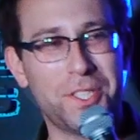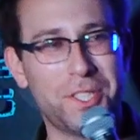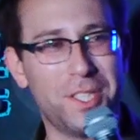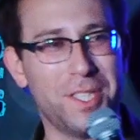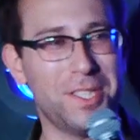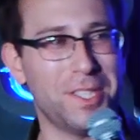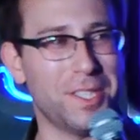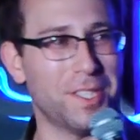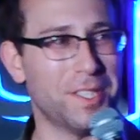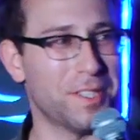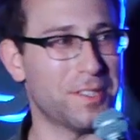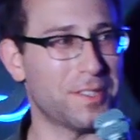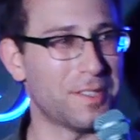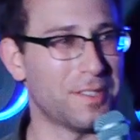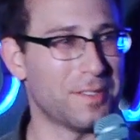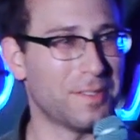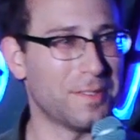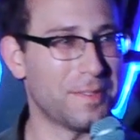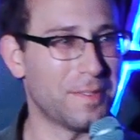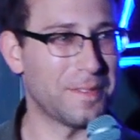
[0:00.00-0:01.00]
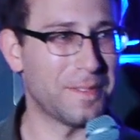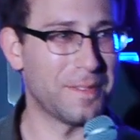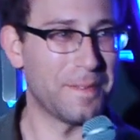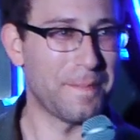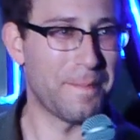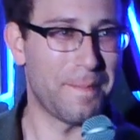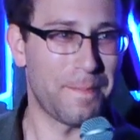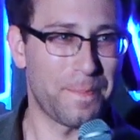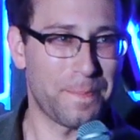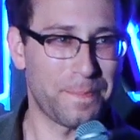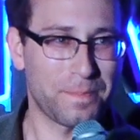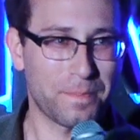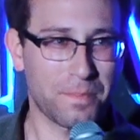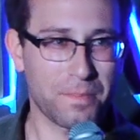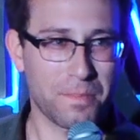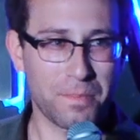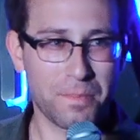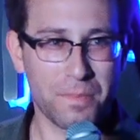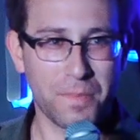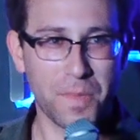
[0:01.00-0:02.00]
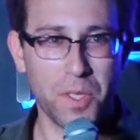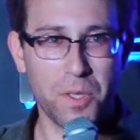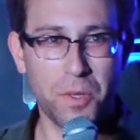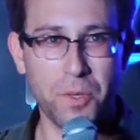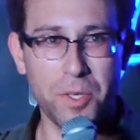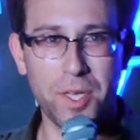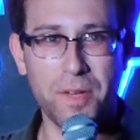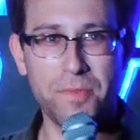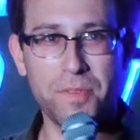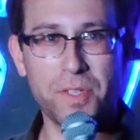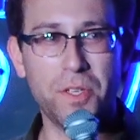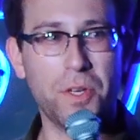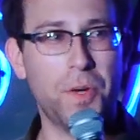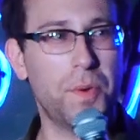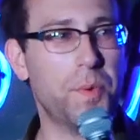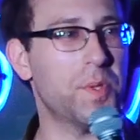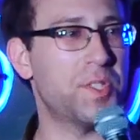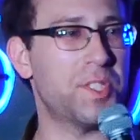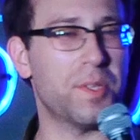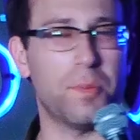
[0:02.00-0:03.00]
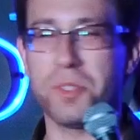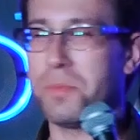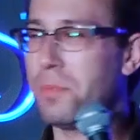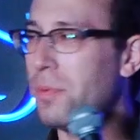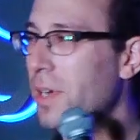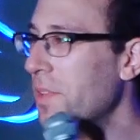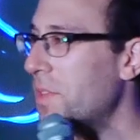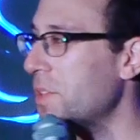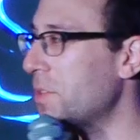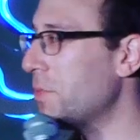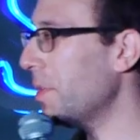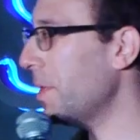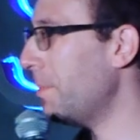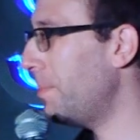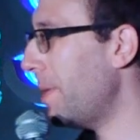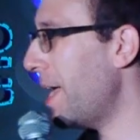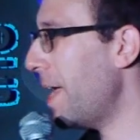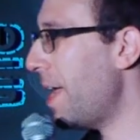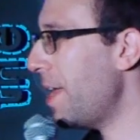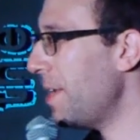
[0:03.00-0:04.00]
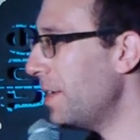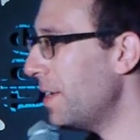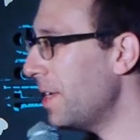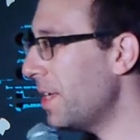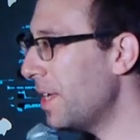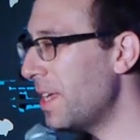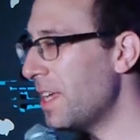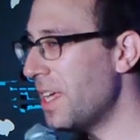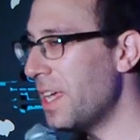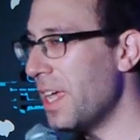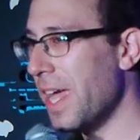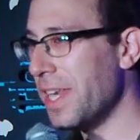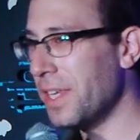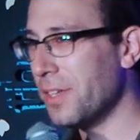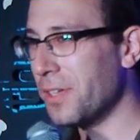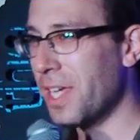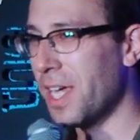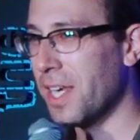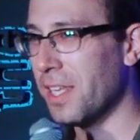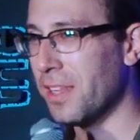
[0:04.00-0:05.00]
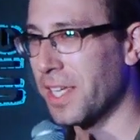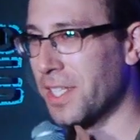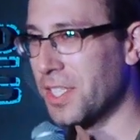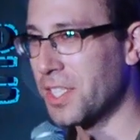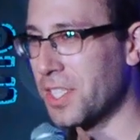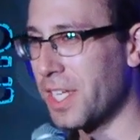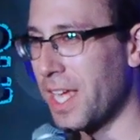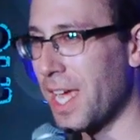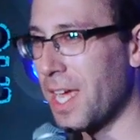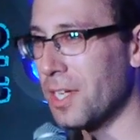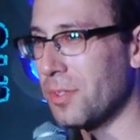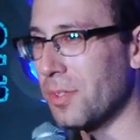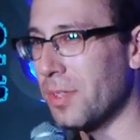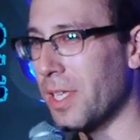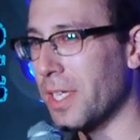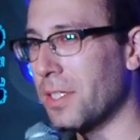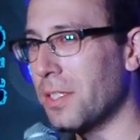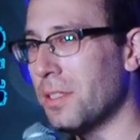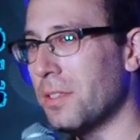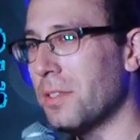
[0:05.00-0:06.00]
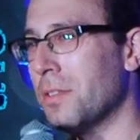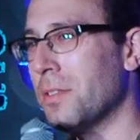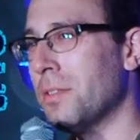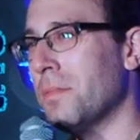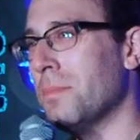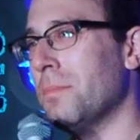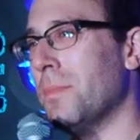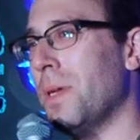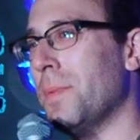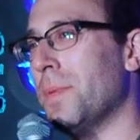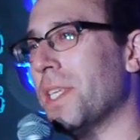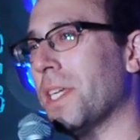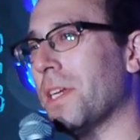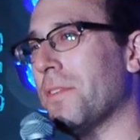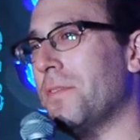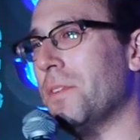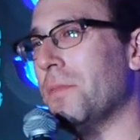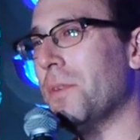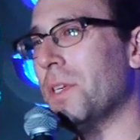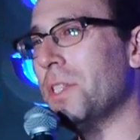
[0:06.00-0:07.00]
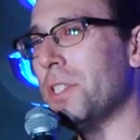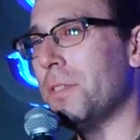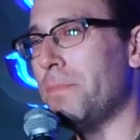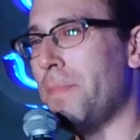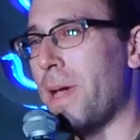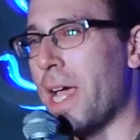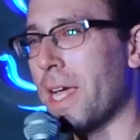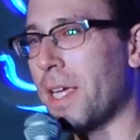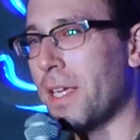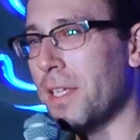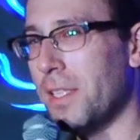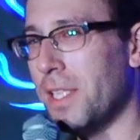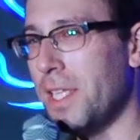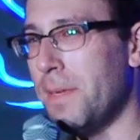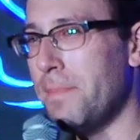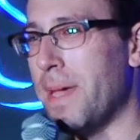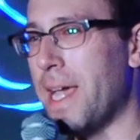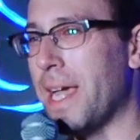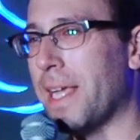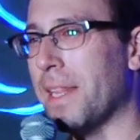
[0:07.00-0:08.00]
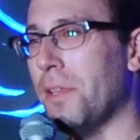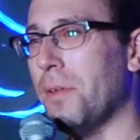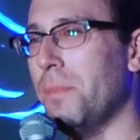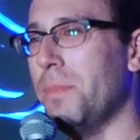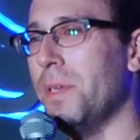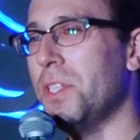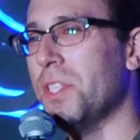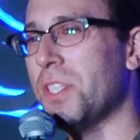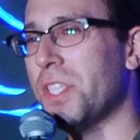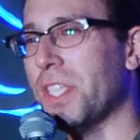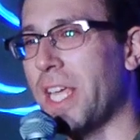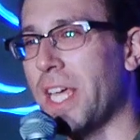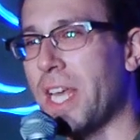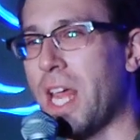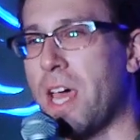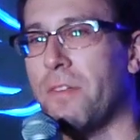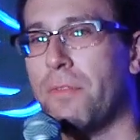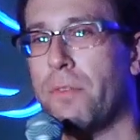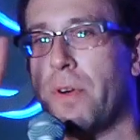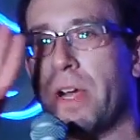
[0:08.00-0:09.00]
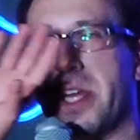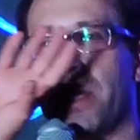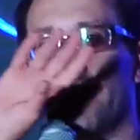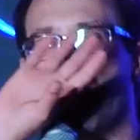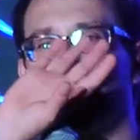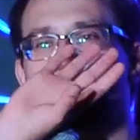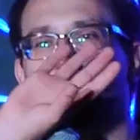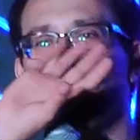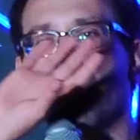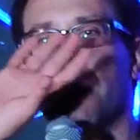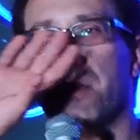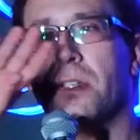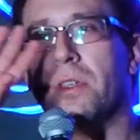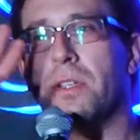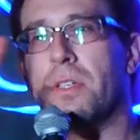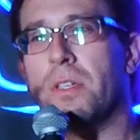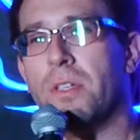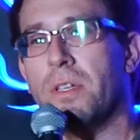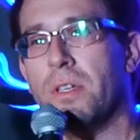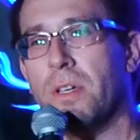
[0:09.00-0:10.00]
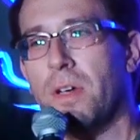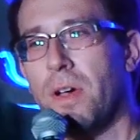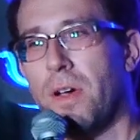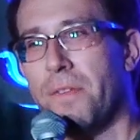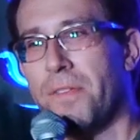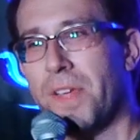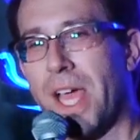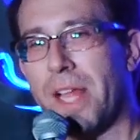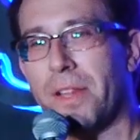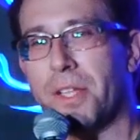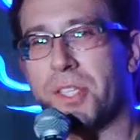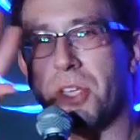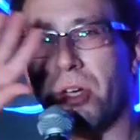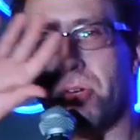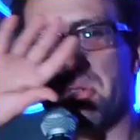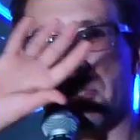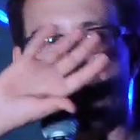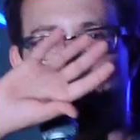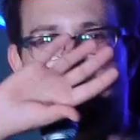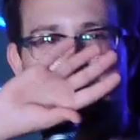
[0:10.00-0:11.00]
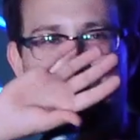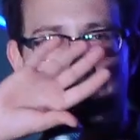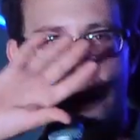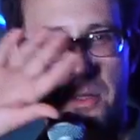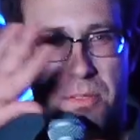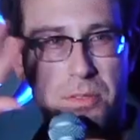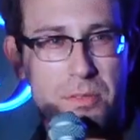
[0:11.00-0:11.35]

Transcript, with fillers: cheesiness. Or you, you know when someone's breath is really bad, and you'll kind of like just casually like maybe take a few inches back, lean back a little bit just to get out of range of the halitosis.